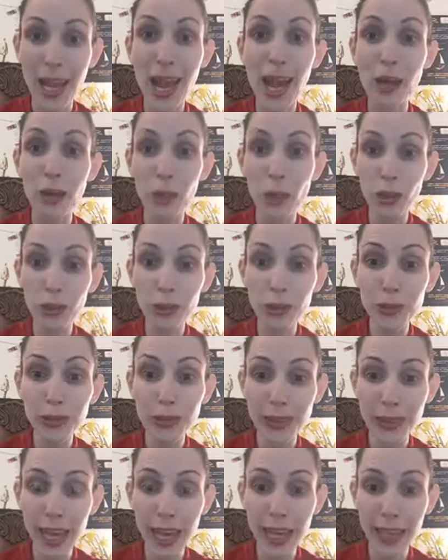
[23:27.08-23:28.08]
I want to
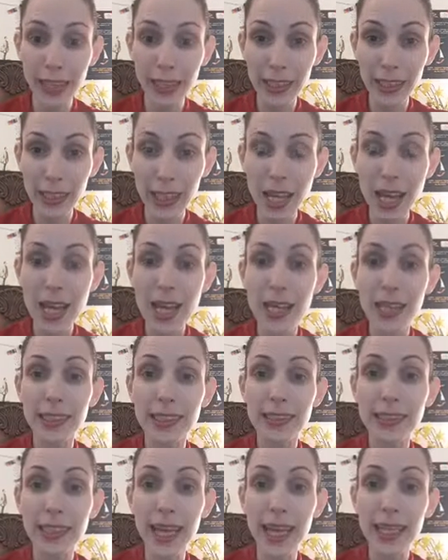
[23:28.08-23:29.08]
say
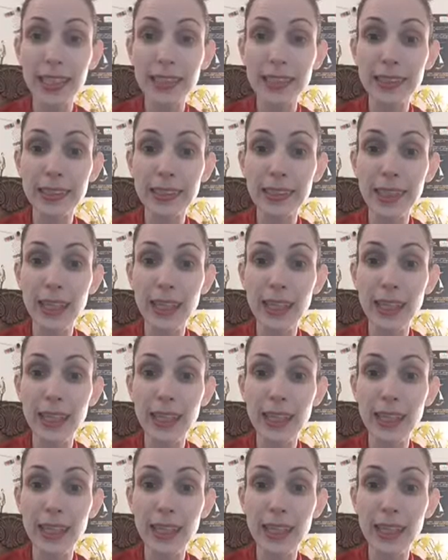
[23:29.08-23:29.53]
that,